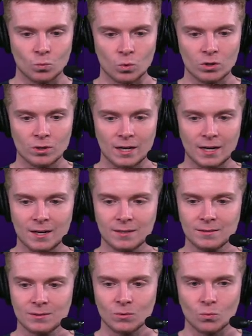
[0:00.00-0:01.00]
we'll
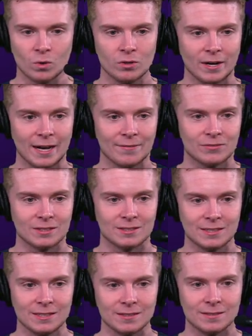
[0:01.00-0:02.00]
uh, we'll have to
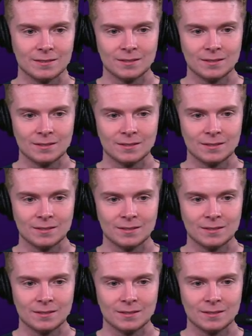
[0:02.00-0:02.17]
see.